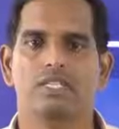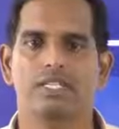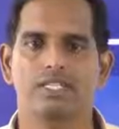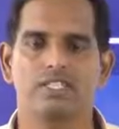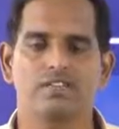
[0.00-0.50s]

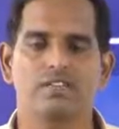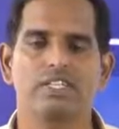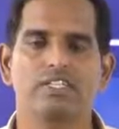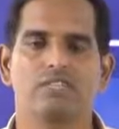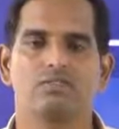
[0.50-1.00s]
Greetings
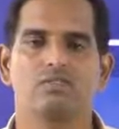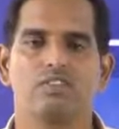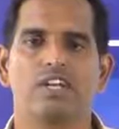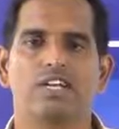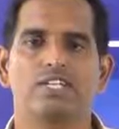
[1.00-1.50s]
everyone.
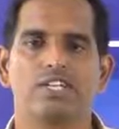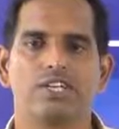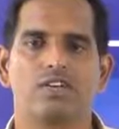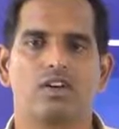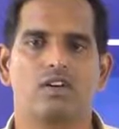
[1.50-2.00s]
We will
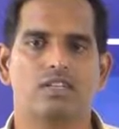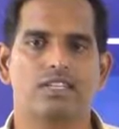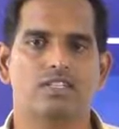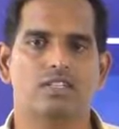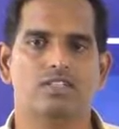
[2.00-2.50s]
continue our
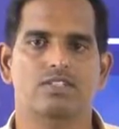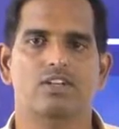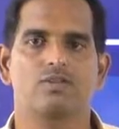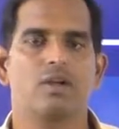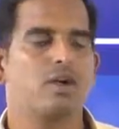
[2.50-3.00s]
discussion
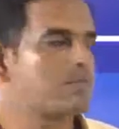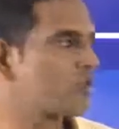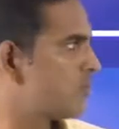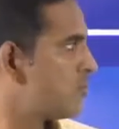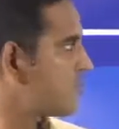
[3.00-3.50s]
on
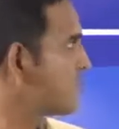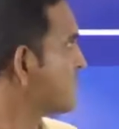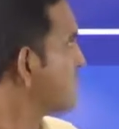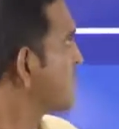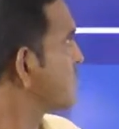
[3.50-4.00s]

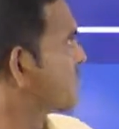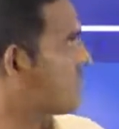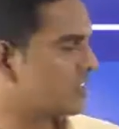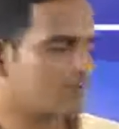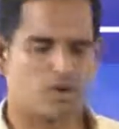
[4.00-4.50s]

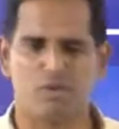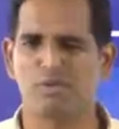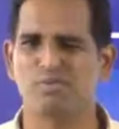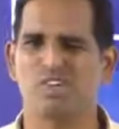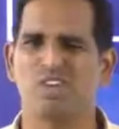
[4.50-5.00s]

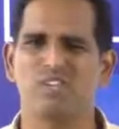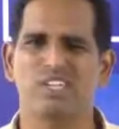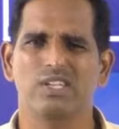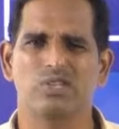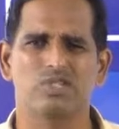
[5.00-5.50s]
problem
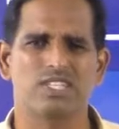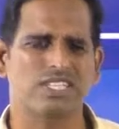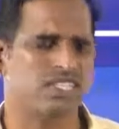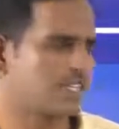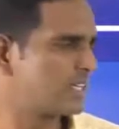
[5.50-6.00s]
solving
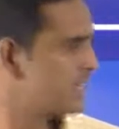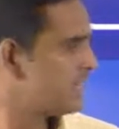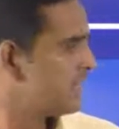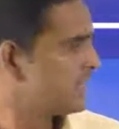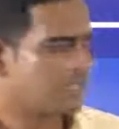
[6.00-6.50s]
using C.
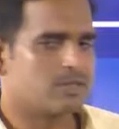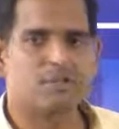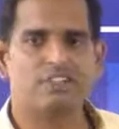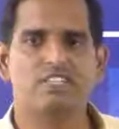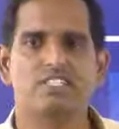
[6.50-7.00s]
In the
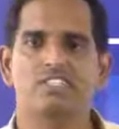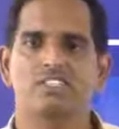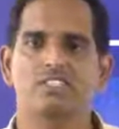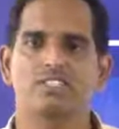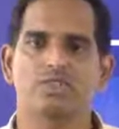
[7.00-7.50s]
previous
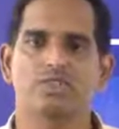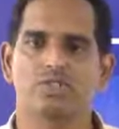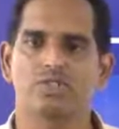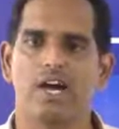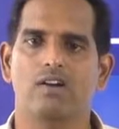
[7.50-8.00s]
sessions, you
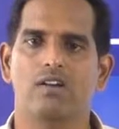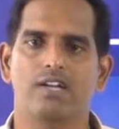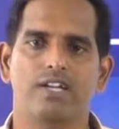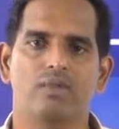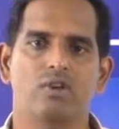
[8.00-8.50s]
should have
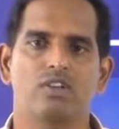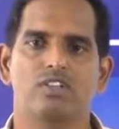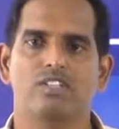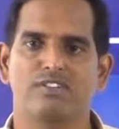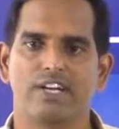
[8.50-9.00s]
learned
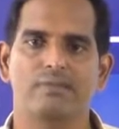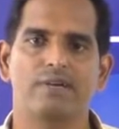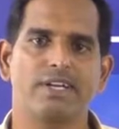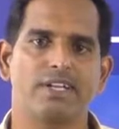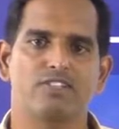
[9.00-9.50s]
about the
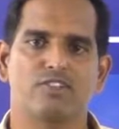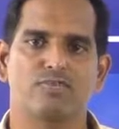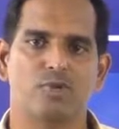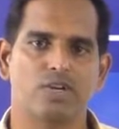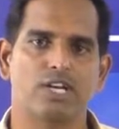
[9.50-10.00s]
fundamentals
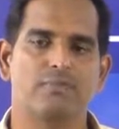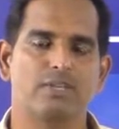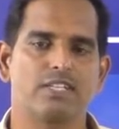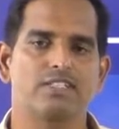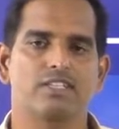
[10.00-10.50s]
of
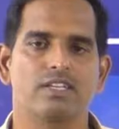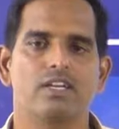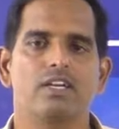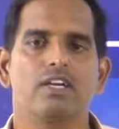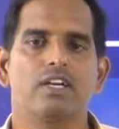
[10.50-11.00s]
programming in C.
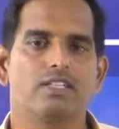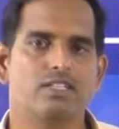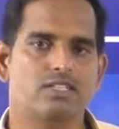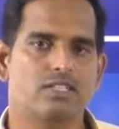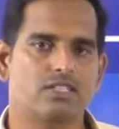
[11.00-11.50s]
In
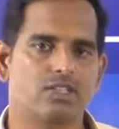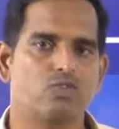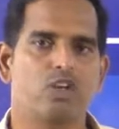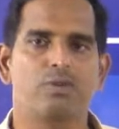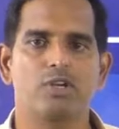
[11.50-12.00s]
this
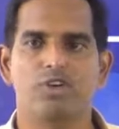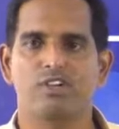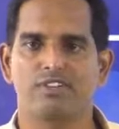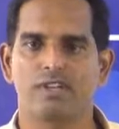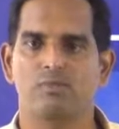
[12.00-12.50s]
session, we will be
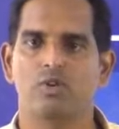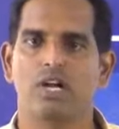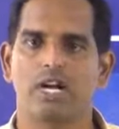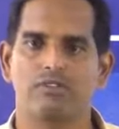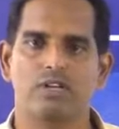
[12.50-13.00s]
going for more
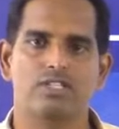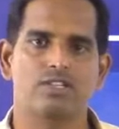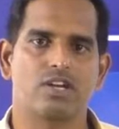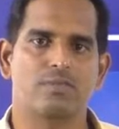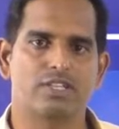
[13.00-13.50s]

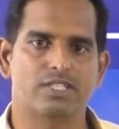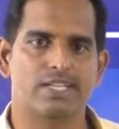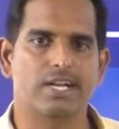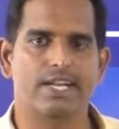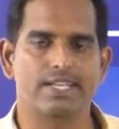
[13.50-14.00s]
advanced topics
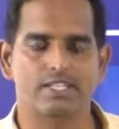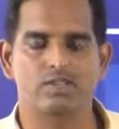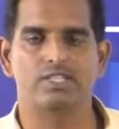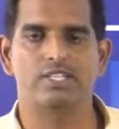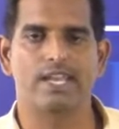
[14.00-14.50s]
regarding
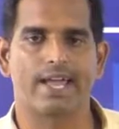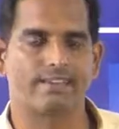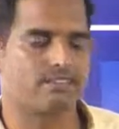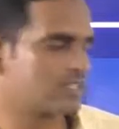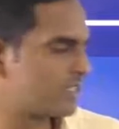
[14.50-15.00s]
your C
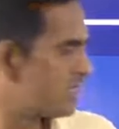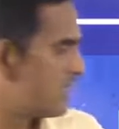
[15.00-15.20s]
language.